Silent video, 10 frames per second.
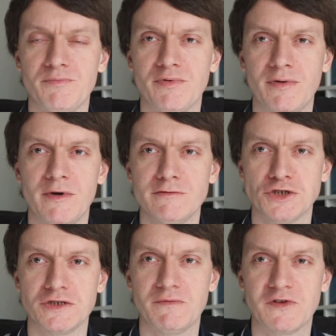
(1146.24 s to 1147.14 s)

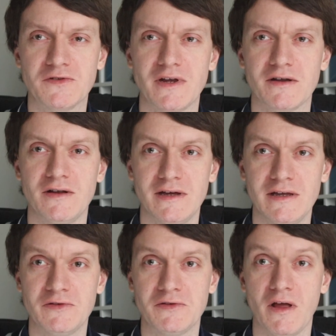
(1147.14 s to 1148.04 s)
promotion of secular
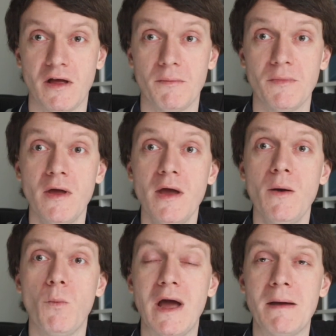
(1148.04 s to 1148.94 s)
Islam,
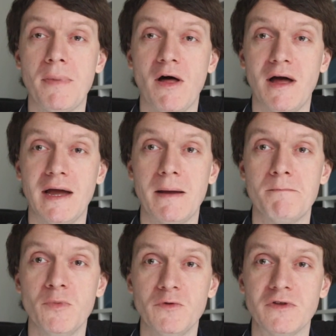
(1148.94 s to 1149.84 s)
whereby
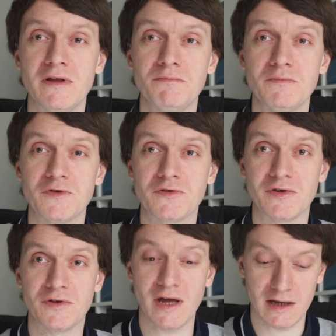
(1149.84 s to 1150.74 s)
Muslims
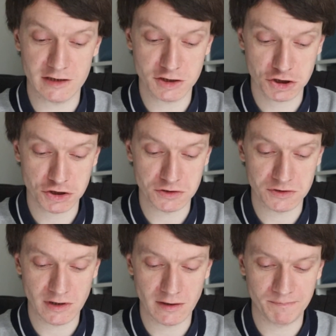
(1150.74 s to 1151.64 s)
today
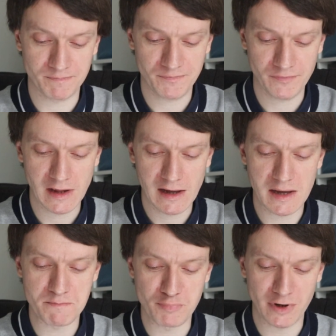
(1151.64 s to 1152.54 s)
should
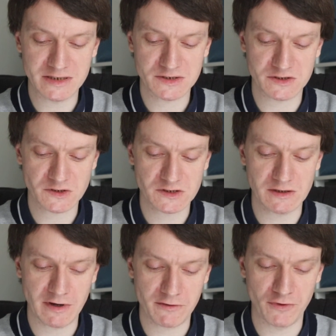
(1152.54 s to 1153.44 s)
embrace the
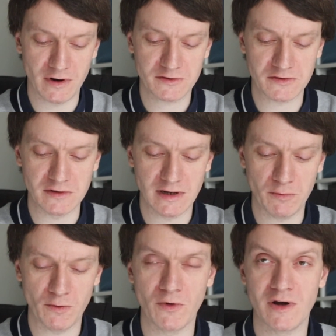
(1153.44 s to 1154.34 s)
civic rights and
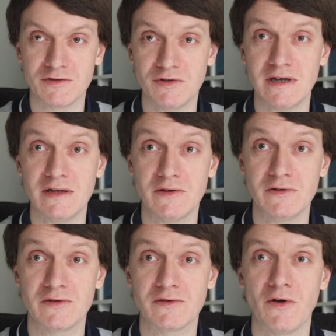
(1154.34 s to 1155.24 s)
liberal
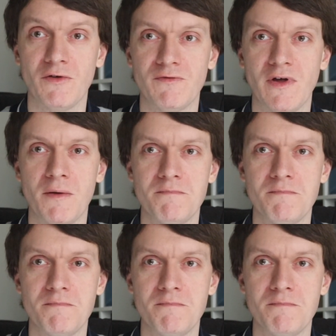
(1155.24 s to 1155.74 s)
ideas of